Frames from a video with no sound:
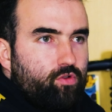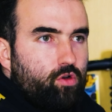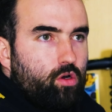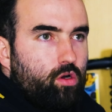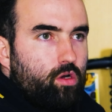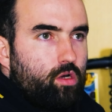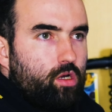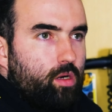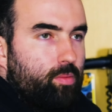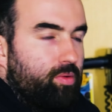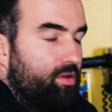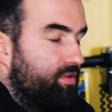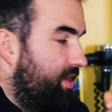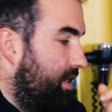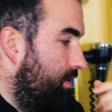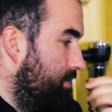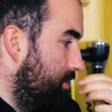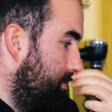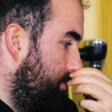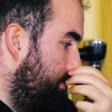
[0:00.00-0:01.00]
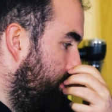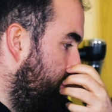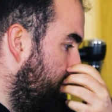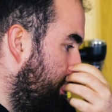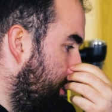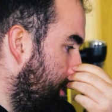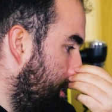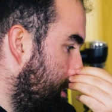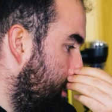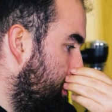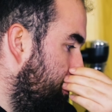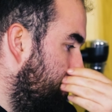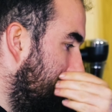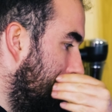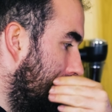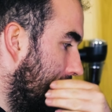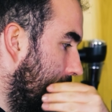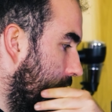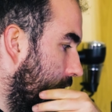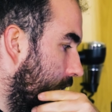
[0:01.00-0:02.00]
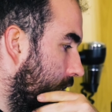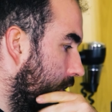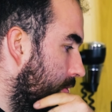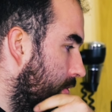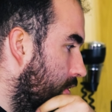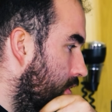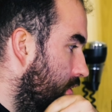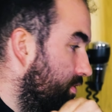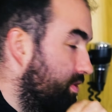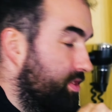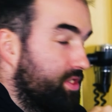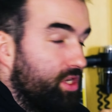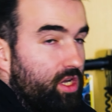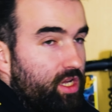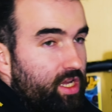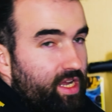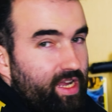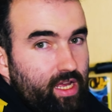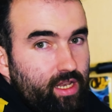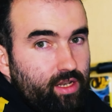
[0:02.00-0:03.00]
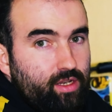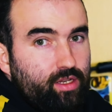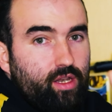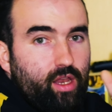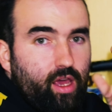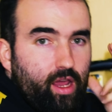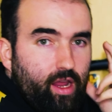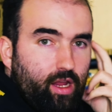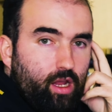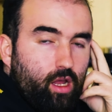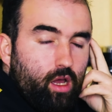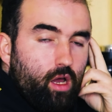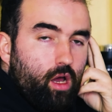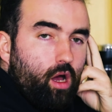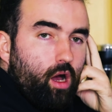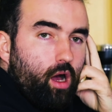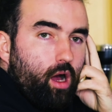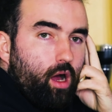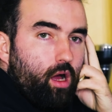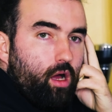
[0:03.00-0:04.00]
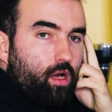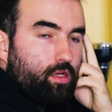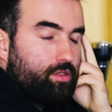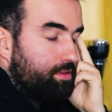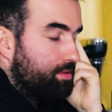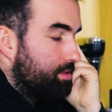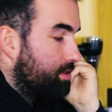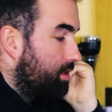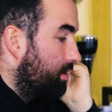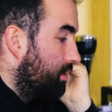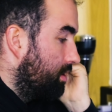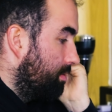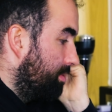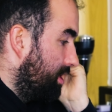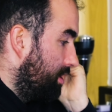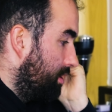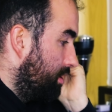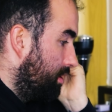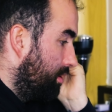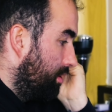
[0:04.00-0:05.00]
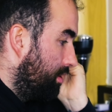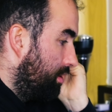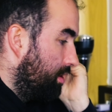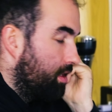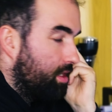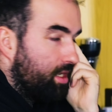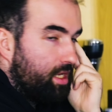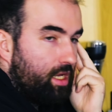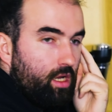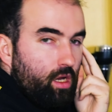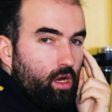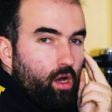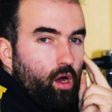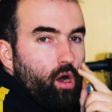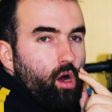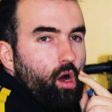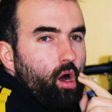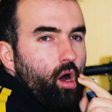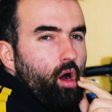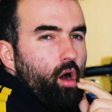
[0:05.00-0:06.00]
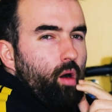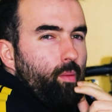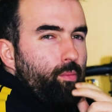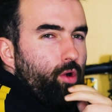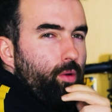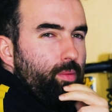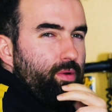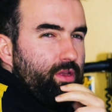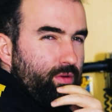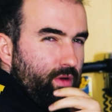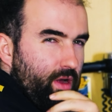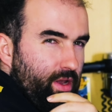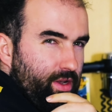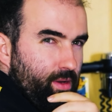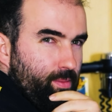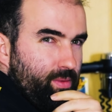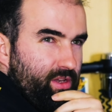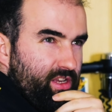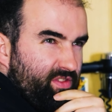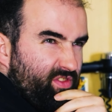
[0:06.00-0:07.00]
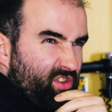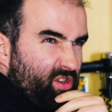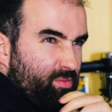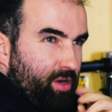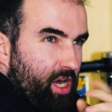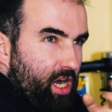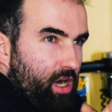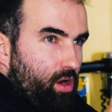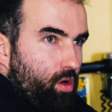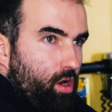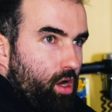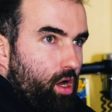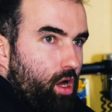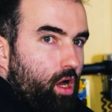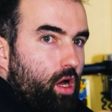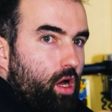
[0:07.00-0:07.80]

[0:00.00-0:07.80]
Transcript: got a couple of hours before I need to be on site again today. So it's currently about 9:30. Probably end up leaving about